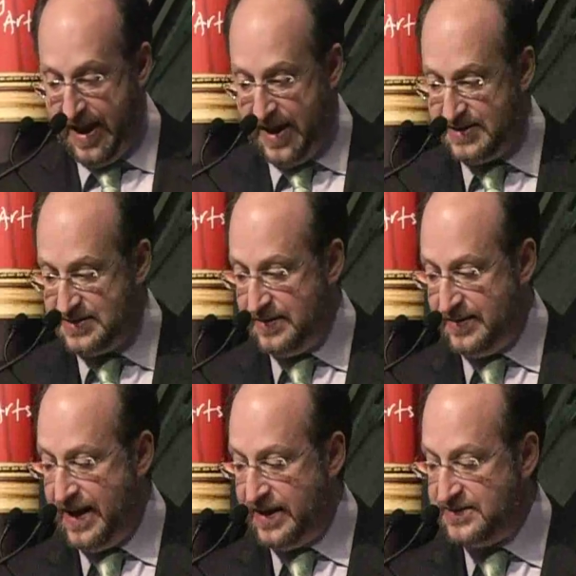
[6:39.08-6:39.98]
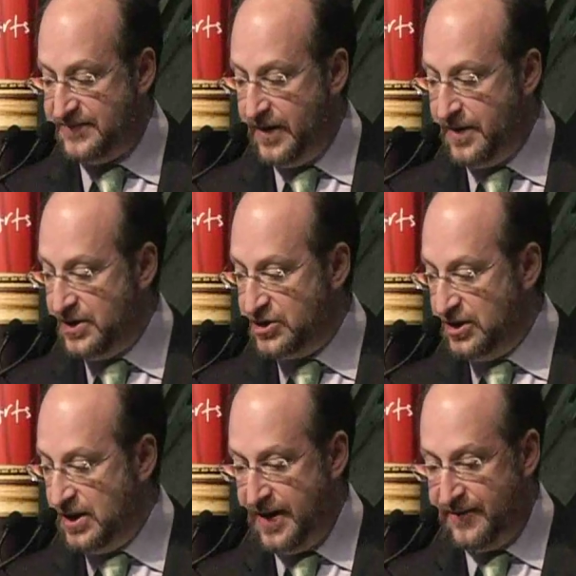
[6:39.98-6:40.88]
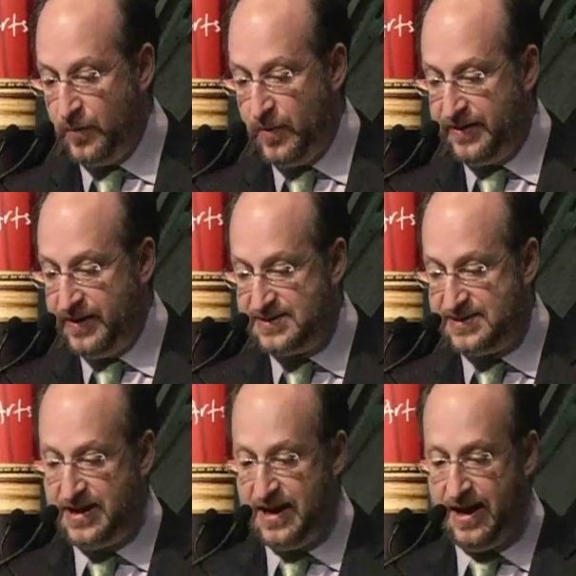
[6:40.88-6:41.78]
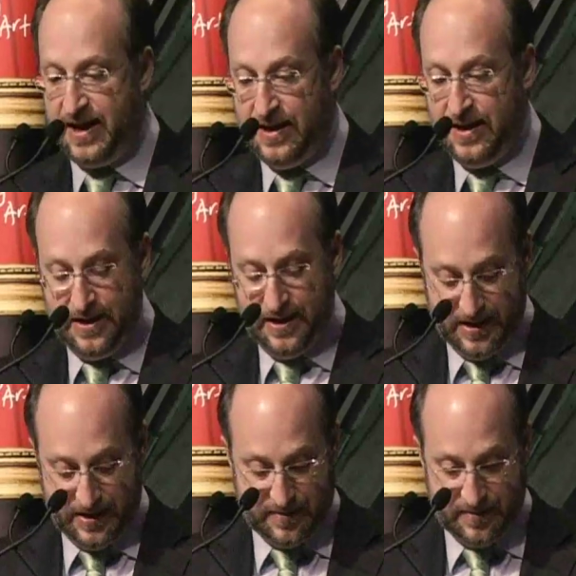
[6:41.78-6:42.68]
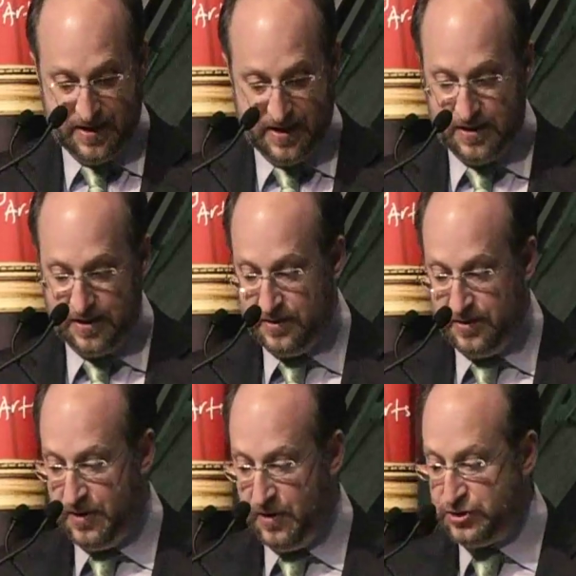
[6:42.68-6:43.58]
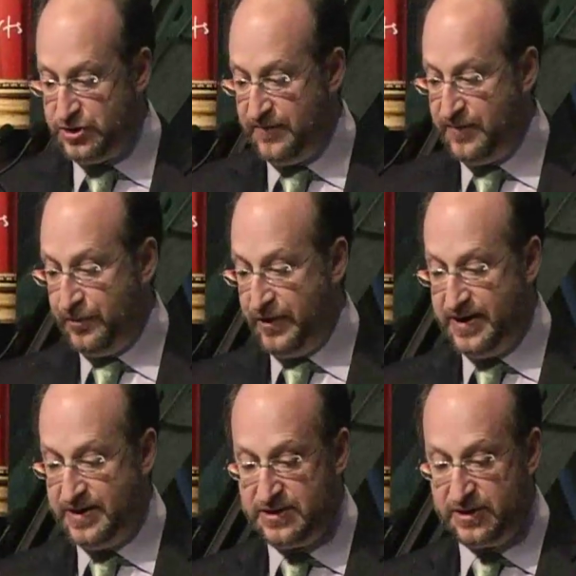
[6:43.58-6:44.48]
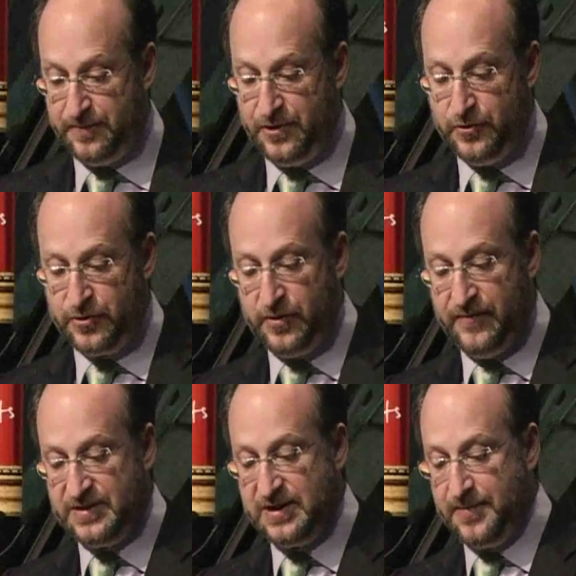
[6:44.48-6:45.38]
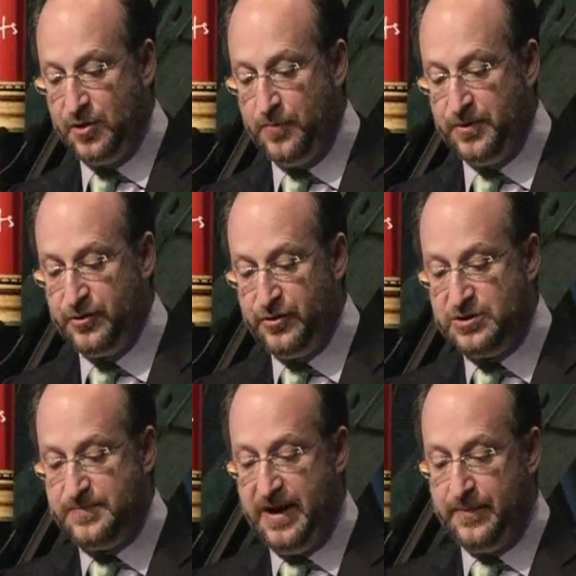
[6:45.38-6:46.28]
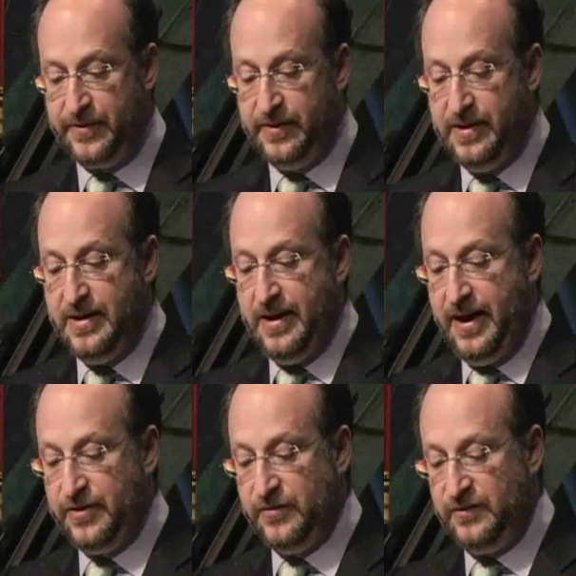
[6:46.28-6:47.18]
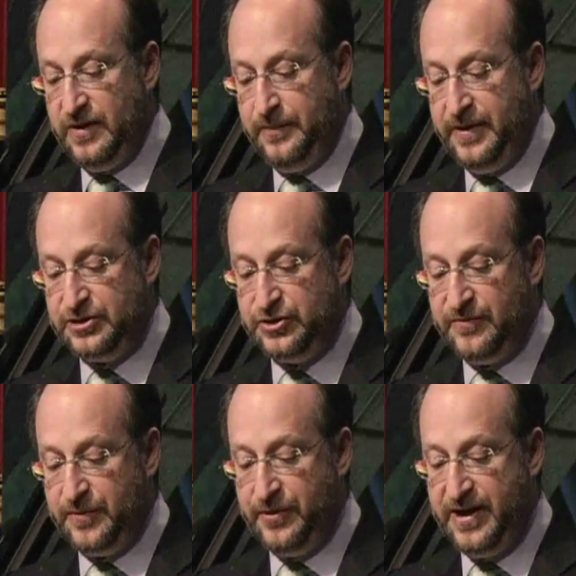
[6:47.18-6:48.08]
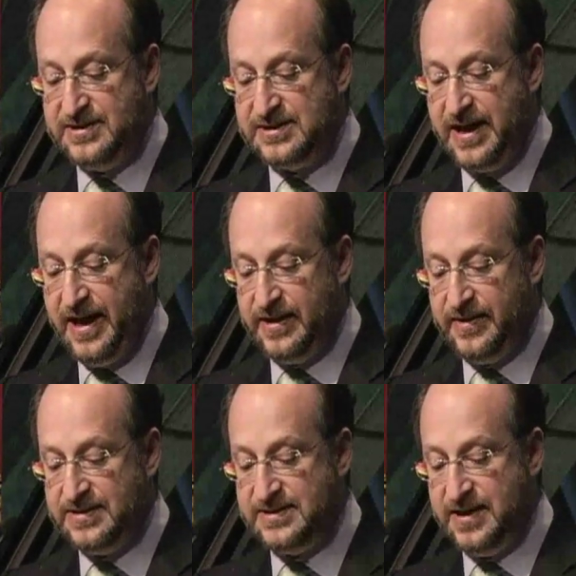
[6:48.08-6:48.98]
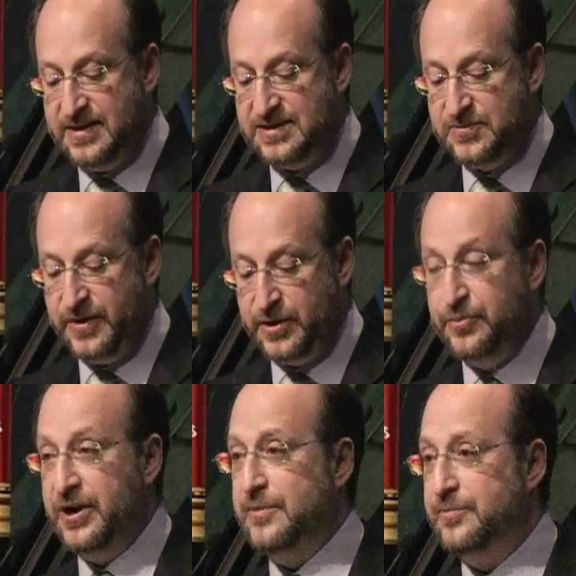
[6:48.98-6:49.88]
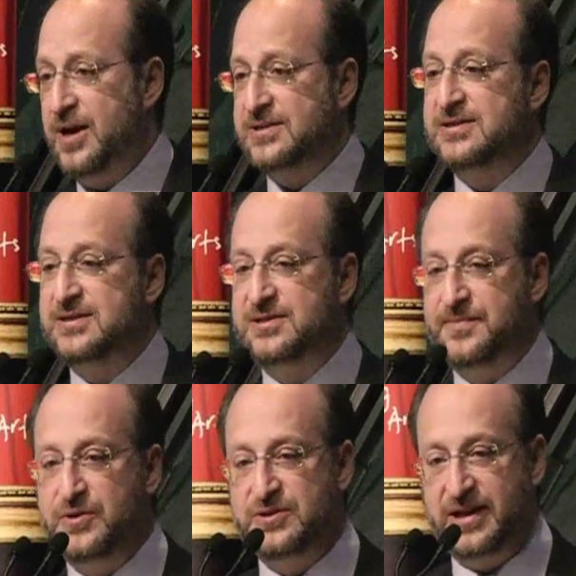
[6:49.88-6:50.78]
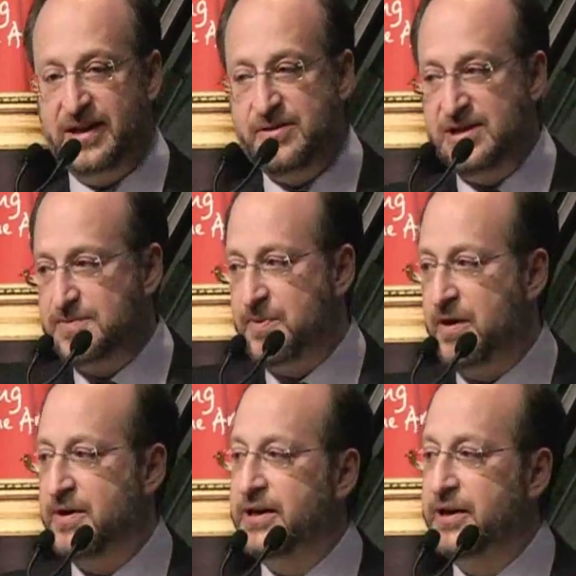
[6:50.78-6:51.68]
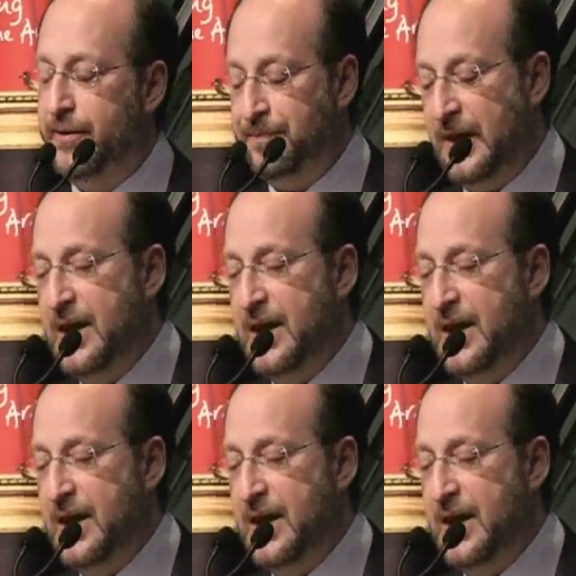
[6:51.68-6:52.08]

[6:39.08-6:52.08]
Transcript: And that is very much alive and with us today in the notion of the brain as a computer. Every time you open your newspaper and you see a picture of a brain scan and they say, this is where your brain processes music, in this part here.